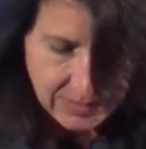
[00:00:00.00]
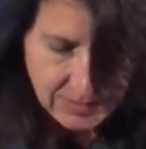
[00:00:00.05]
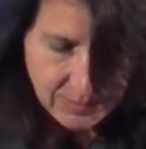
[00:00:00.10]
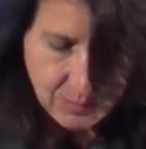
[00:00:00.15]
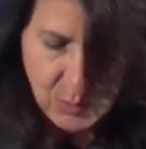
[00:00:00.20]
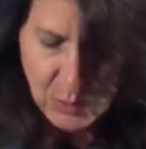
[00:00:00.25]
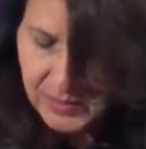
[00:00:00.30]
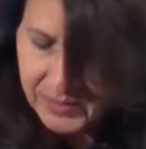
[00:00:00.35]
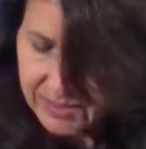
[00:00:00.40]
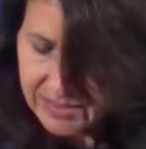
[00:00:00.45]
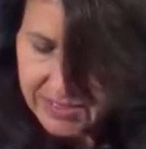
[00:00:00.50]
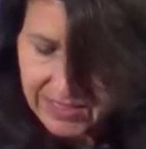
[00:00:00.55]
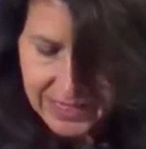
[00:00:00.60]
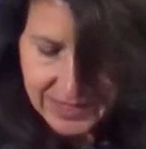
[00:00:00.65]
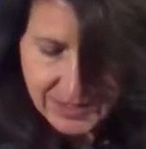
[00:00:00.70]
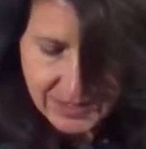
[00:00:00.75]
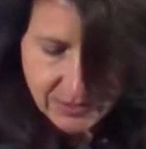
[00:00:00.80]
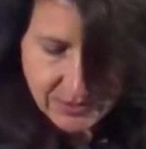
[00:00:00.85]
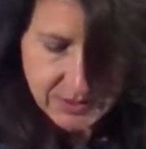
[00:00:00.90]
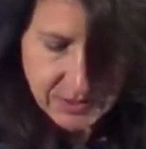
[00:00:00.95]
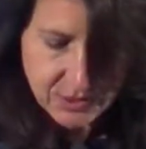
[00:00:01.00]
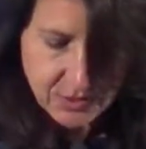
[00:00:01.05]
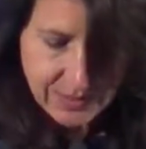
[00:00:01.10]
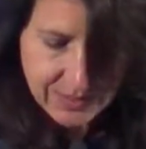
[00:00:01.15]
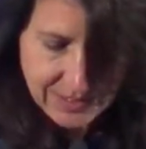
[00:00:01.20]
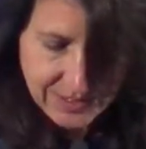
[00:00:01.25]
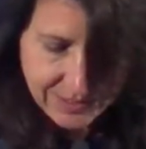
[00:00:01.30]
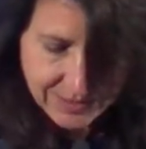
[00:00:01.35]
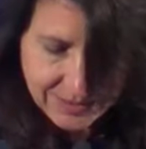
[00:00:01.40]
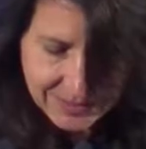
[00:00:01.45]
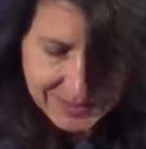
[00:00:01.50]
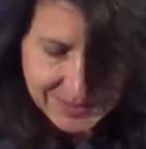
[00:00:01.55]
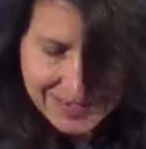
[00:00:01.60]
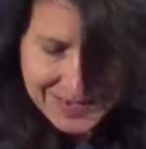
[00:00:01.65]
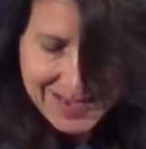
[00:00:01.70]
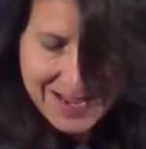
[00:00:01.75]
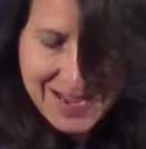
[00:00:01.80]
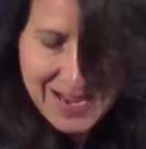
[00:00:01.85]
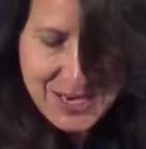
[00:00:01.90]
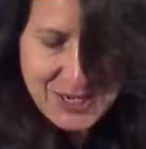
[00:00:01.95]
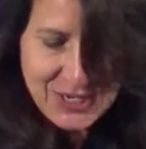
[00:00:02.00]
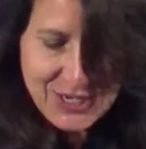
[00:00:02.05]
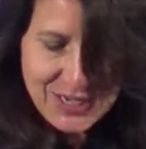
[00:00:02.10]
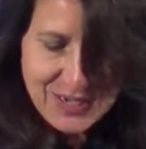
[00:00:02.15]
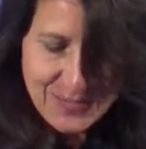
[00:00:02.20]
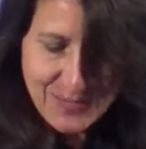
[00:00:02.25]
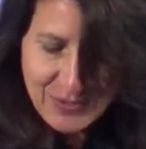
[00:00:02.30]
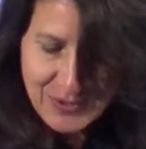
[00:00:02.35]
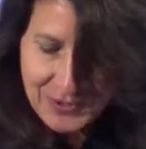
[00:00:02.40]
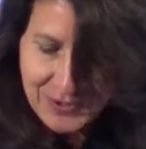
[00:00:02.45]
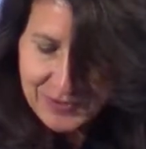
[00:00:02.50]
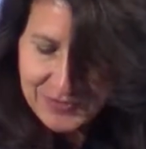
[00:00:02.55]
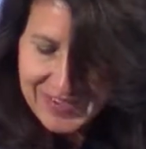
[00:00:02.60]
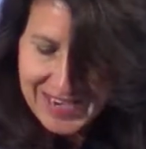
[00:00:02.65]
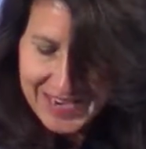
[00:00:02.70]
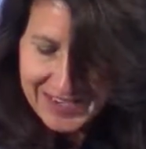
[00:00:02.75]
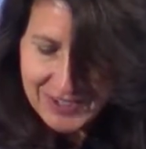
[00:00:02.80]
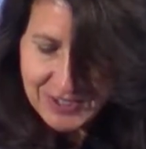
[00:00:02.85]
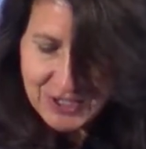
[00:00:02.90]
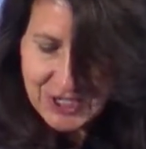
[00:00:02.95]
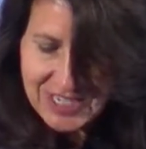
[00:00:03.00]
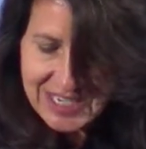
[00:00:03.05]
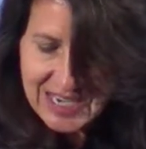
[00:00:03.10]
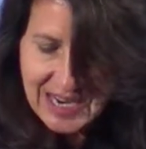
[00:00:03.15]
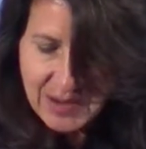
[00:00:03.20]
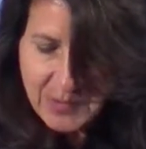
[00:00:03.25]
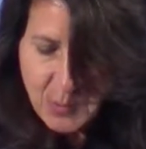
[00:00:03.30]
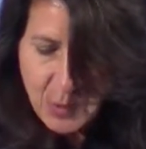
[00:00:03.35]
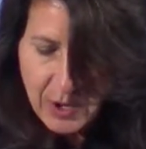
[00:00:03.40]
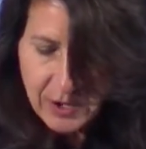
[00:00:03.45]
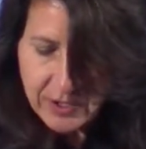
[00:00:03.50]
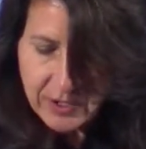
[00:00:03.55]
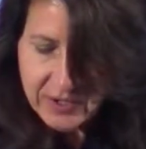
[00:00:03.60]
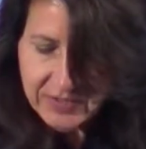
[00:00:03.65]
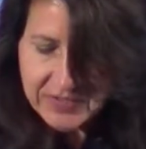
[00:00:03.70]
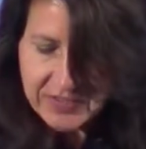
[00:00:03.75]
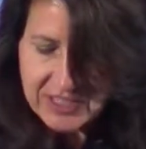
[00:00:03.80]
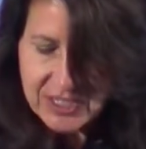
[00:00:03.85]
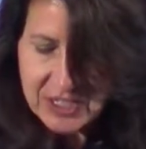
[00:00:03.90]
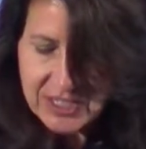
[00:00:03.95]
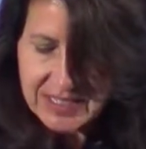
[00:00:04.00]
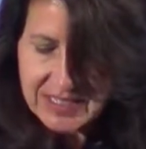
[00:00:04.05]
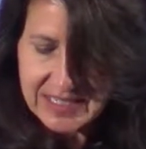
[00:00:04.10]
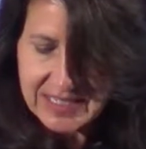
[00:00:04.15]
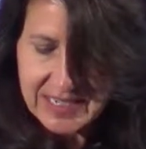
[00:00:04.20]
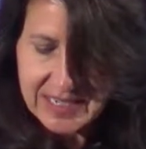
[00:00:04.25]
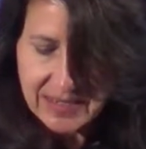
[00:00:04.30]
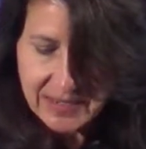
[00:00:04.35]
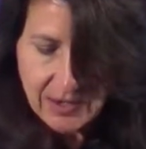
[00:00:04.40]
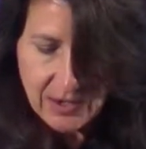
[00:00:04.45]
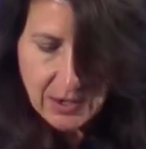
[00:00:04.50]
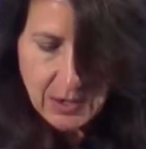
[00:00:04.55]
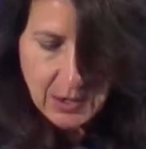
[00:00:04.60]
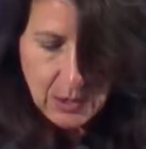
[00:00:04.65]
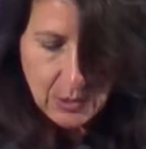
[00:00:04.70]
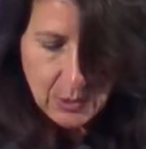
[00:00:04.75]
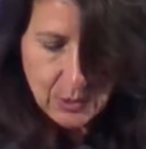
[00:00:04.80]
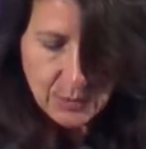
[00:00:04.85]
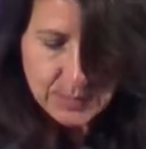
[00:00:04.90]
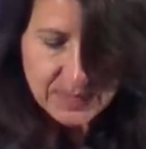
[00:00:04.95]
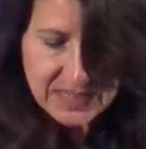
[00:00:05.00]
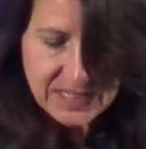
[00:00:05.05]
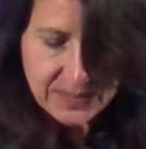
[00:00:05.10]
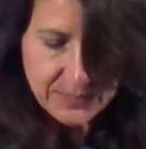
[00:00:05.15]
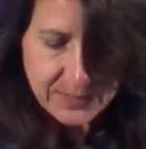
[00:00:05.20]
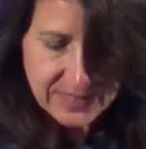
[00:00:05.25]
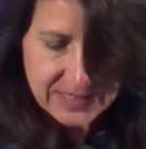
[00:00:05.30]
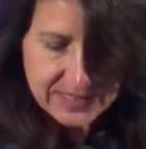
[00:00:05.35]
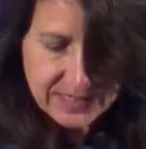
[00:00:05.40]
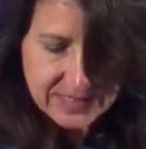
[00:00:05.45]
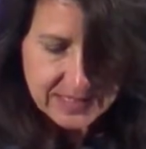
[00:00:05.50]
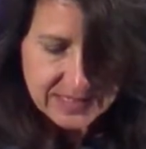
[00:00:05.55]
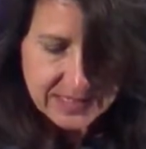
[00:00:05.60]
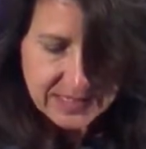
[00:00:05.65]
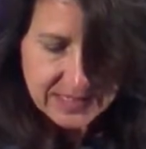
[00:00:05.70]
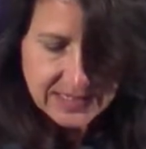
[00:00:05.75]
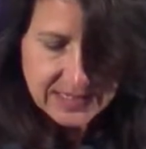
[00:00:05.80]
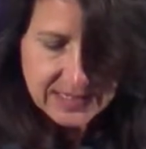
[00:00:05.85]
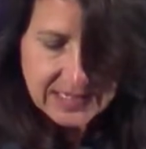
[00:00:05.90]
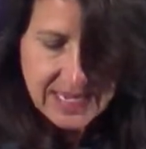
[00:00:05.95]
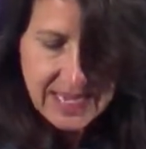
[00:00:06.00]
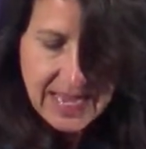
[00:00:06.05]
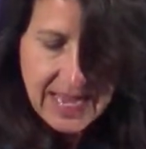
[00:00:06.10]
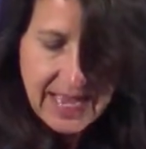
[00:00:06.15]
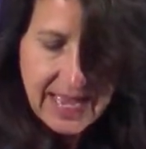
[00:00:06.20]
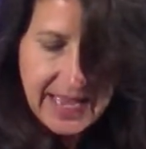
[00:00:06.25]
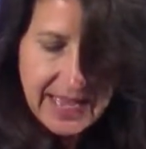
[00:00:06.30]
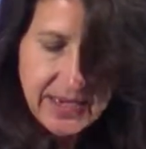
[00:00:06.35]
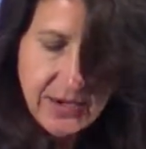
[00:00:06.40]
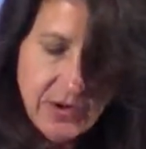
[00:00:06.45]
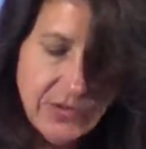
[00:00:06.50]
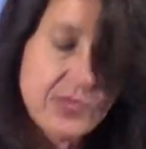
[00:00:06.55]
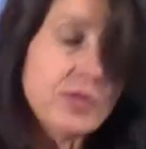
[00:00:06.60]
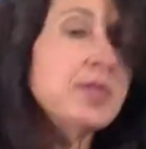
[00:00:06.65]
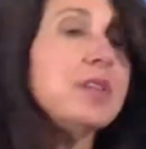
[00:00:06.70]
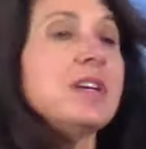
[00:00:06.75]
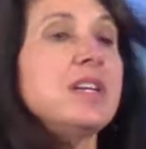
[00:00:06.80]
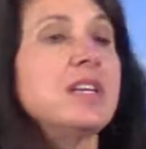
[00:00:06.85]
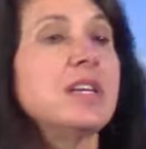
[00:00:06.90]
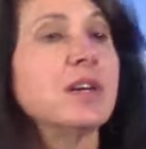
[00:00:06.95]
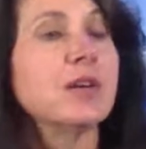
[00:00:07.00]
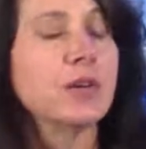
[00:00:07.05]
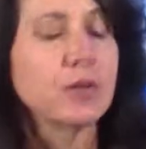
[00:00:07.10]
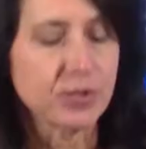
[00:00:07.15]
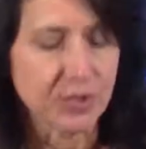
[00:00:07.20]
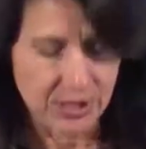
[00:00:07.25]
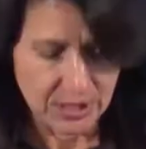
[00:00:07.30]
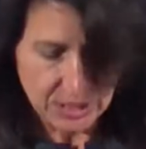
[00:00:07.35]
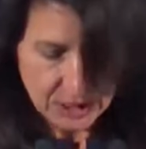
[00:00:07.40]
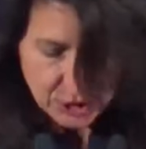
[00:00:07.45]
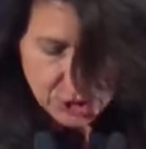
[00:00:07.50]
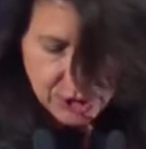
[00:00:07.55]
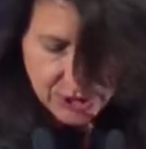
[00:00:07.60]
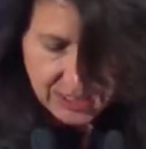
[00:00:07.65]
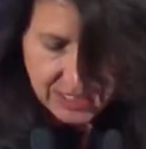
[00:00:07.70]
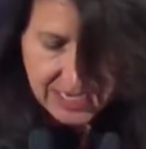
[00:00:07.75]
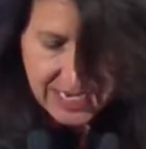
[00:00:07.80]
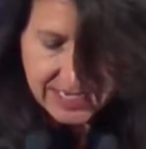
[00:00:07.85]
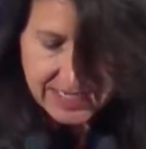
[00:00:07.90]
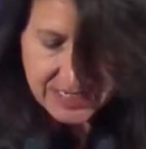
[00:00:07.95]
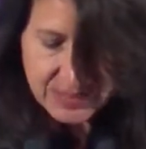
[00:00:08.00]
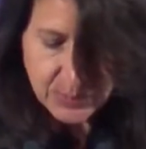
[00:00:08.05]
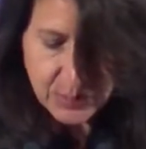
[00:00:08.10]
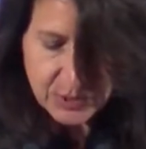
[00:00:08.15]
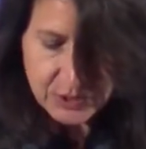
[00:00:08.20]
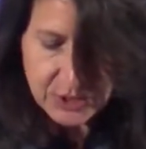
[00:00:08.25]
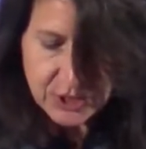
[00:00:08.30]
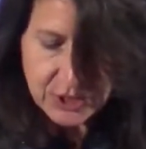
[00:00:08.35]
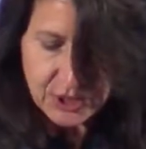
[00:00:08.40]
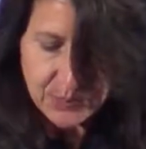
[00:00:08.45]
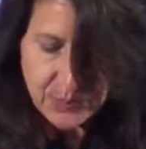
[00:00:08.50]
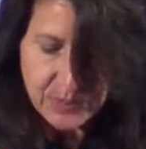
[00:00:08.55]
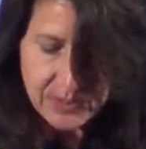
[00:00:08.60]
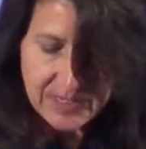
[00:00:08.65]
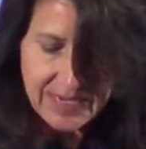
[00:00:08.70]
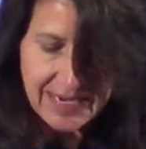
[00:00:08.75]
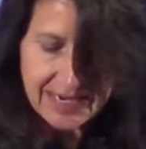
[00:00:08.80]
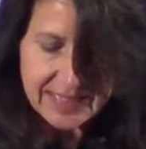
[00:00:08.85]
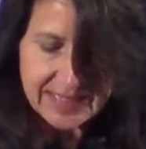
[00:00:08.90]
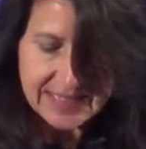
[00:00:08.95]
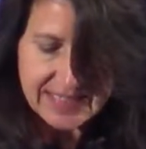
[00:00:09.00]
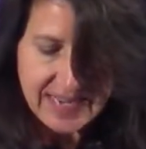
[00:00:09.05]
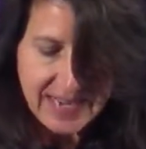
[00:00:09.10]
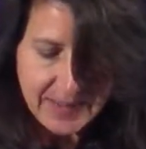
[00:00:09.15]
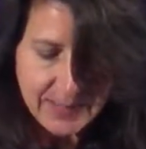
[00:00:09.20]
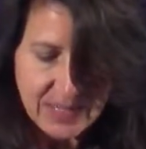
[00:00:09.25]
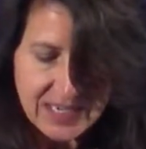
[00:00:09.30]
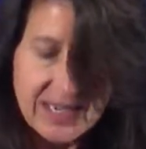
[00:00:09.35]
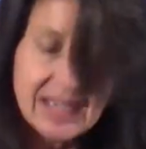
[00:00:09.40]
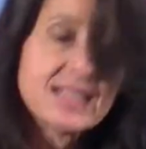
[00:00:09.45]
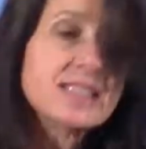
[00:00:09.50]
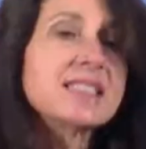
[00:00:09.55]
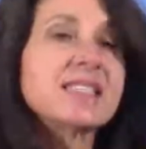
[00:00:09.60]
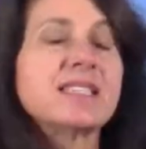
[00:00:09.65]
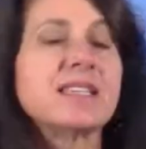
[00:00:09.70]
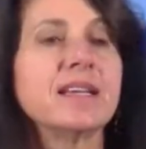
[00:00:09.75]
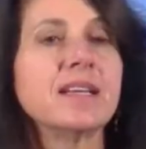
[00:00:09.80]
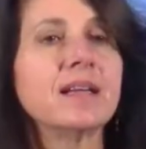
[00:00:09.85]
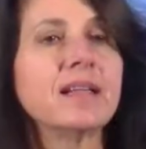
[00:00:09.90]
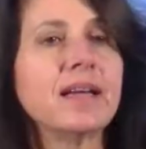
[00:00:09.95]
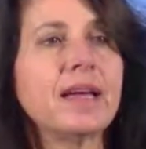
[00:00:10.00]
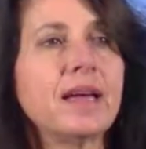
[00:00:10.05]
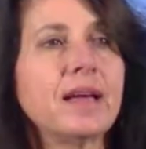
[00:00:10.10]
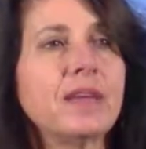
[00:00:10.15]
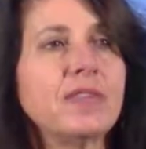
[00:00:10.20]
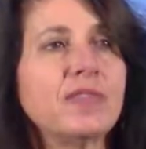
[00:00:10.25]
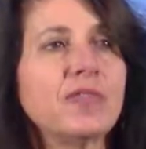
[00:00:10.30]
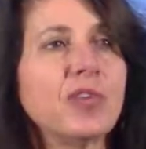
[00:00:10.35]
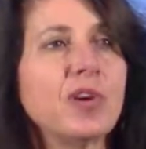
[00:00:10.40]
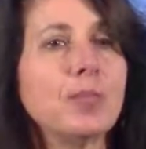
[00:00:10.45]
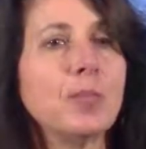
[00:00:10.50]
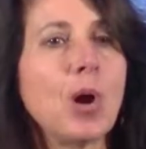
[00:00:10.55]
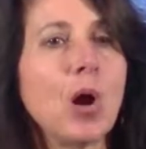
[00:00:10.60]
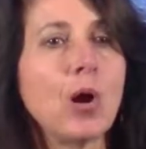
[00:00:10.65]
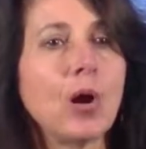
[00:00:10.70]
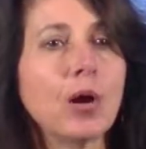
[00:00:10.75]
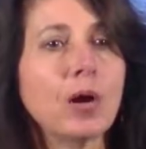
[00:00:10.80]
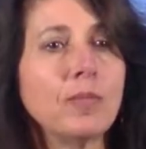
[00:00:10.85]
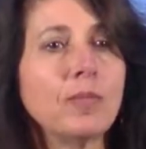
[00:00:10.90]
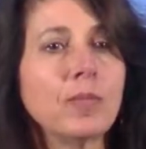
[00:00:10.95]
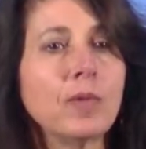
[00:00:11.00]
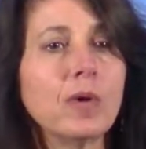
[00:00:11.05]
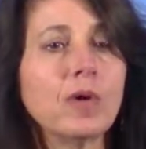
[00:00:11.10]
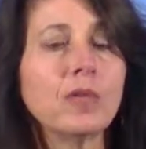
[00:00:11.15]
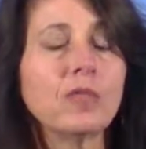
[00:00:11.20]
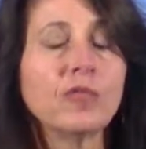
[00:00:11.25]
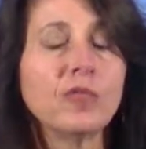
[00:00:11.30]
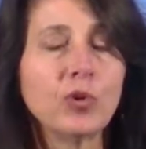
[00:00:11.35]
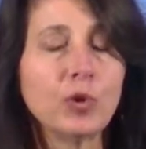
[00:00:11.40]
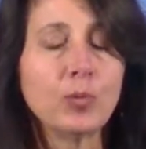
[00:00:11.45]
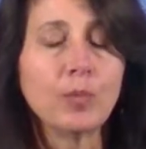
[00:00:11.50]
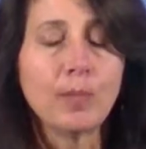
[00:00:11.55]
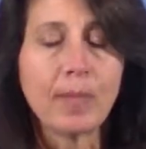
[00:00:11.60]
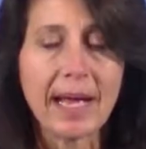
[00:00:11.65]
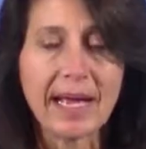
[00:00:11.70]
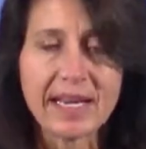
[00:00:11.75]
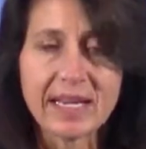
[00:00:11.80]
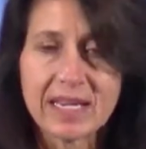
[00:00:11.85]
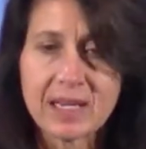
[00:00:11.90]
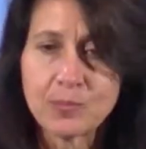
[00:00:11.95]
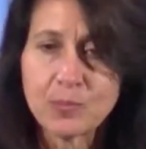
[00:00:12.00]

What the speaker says: More than 10 years, 20 years. She improved energy and water efficiency in our homes and businesses, and over the years, she has pushed to protect salmon and steelhead from harmful mining